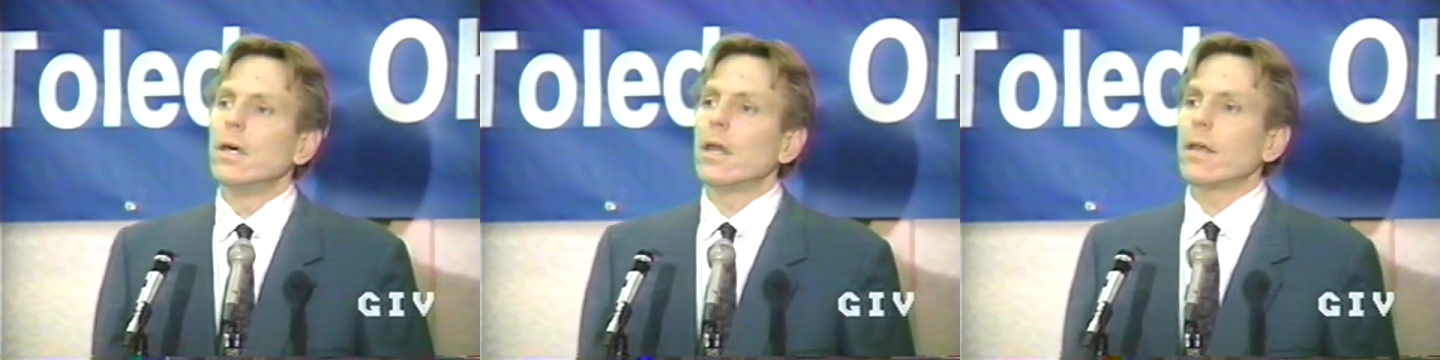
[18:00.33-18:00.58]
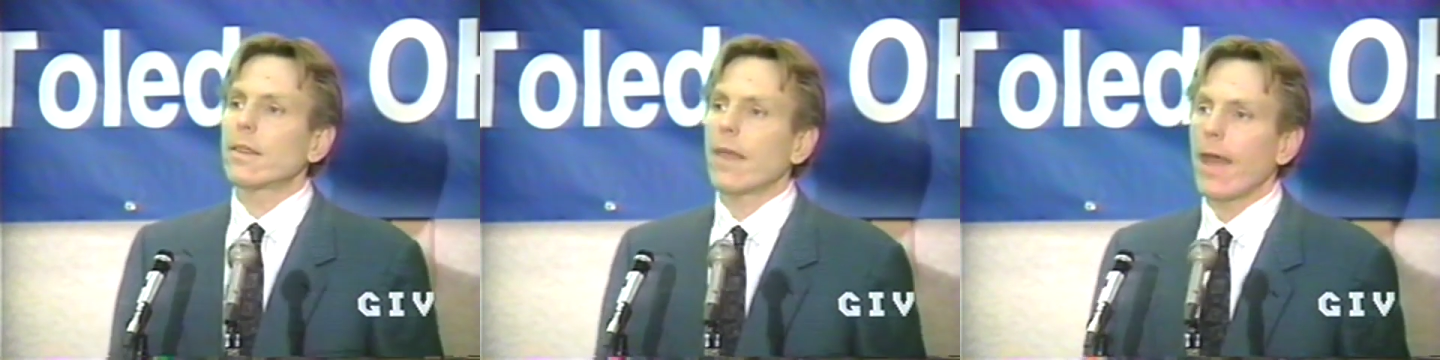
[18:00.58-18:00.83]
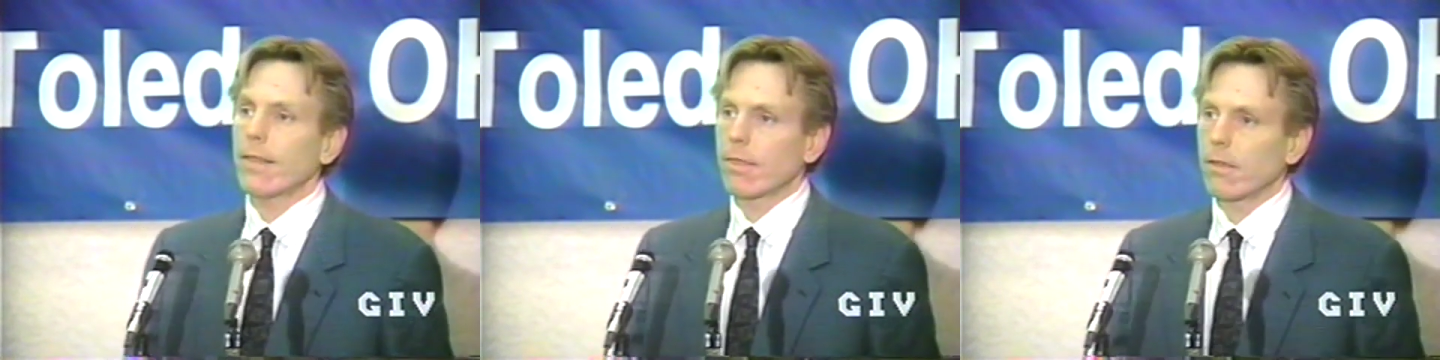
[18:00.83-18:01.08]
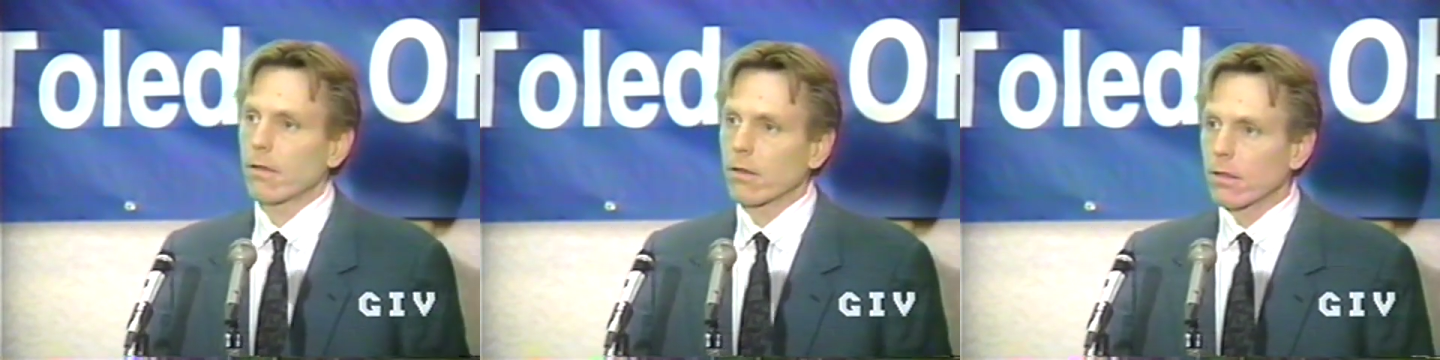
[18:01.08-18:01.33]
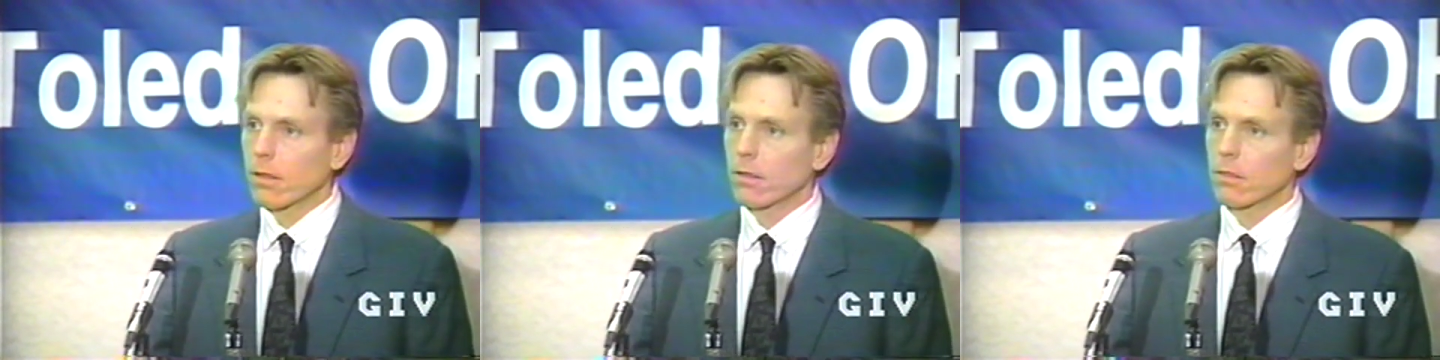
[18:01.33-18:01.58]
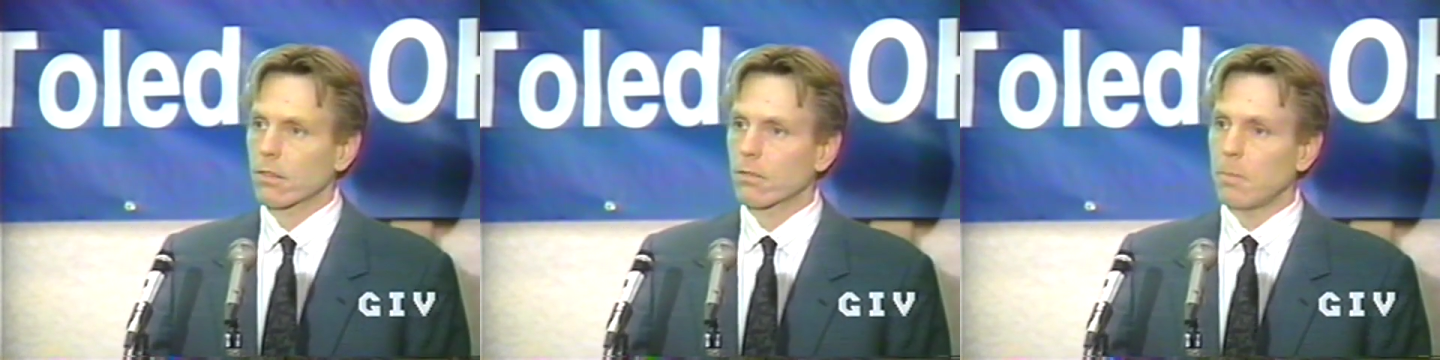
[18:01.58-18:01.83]
And I sat there,
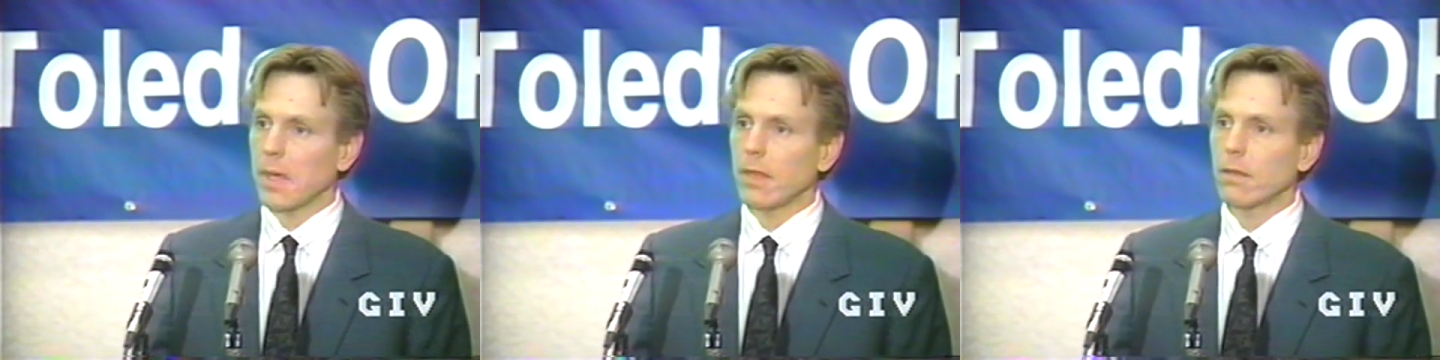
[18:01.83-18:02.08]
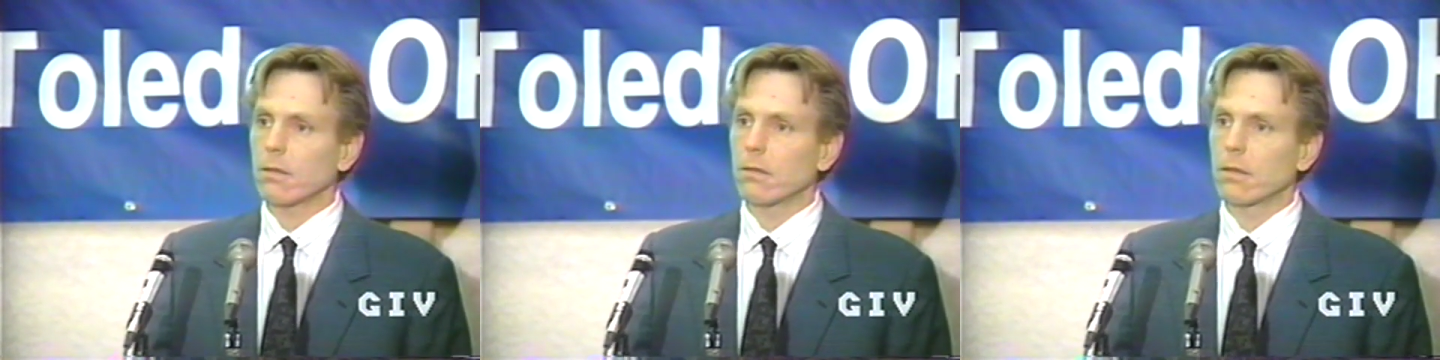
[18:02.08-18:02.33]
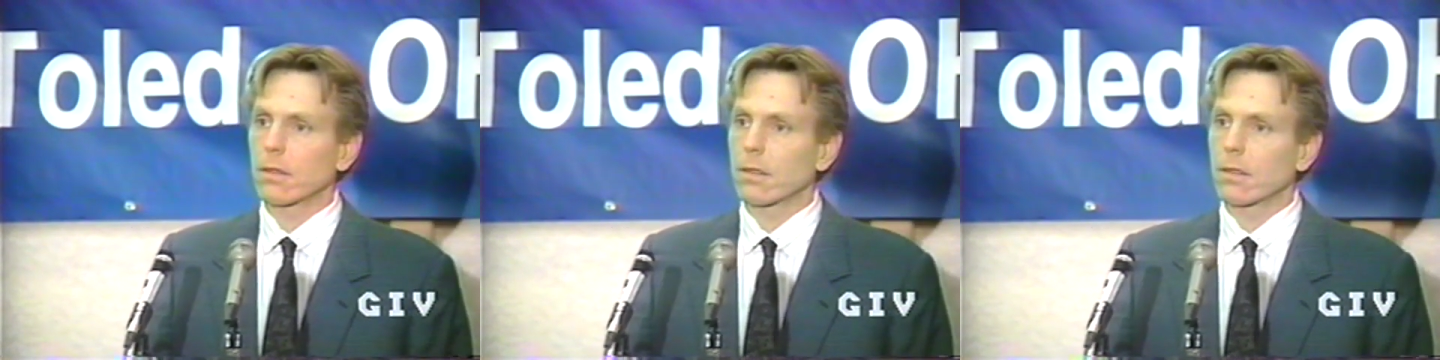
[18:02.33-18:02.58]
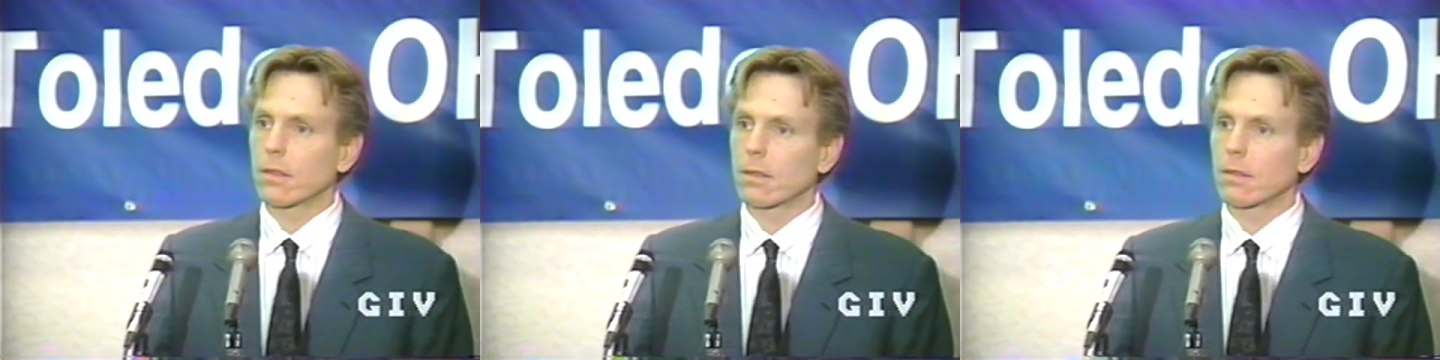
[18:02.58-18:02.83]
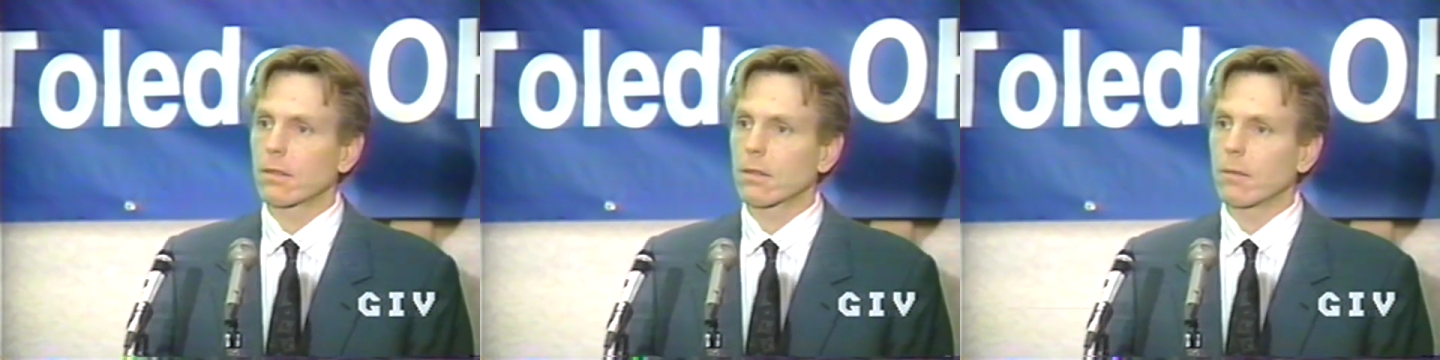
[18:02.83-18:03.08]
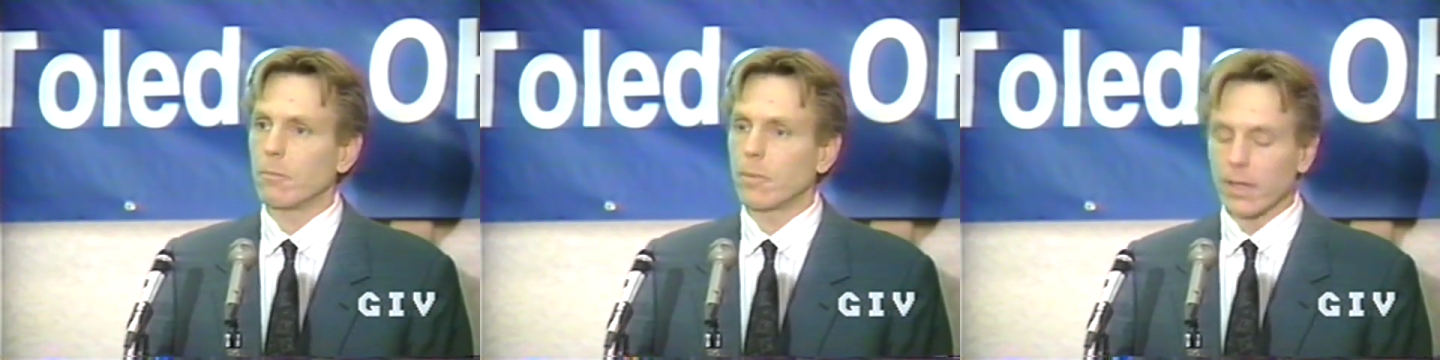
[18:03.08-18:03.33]
spent,
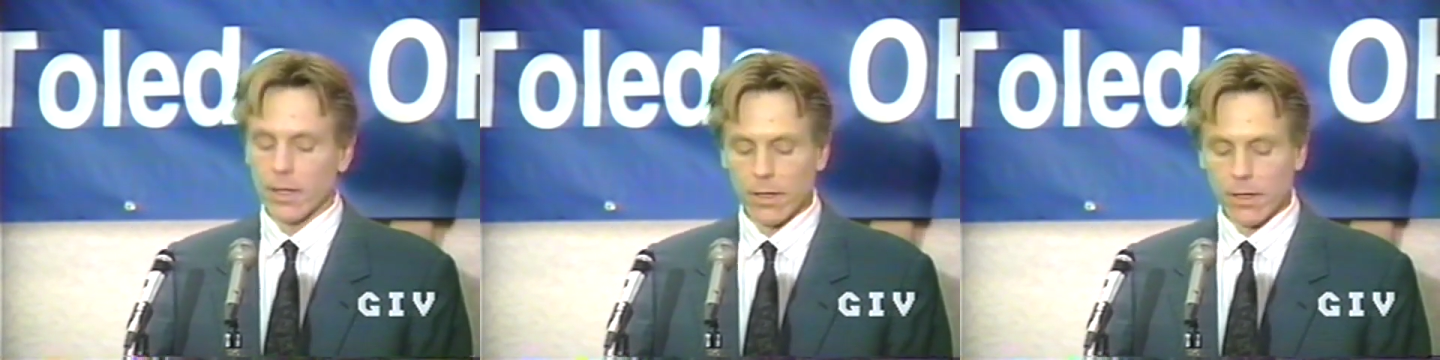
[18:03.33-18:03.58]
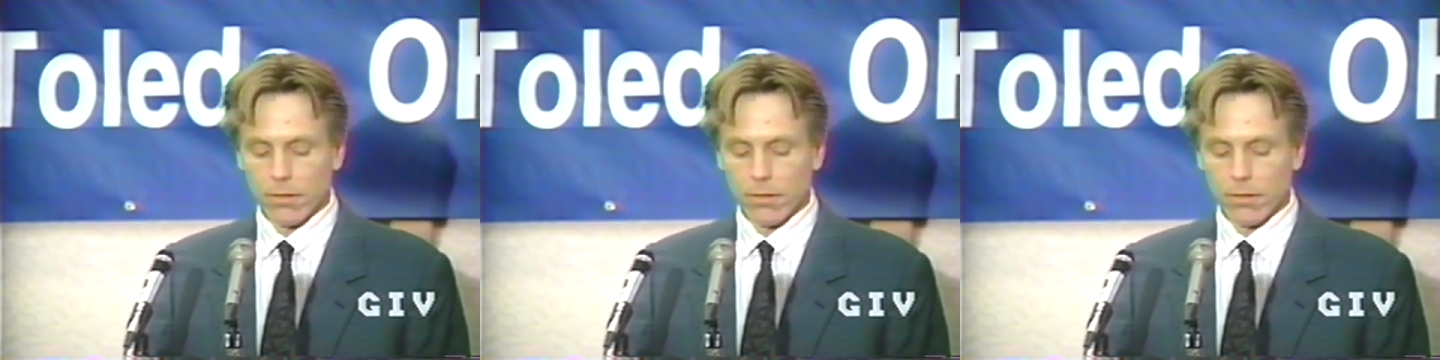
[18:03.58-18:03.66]
completely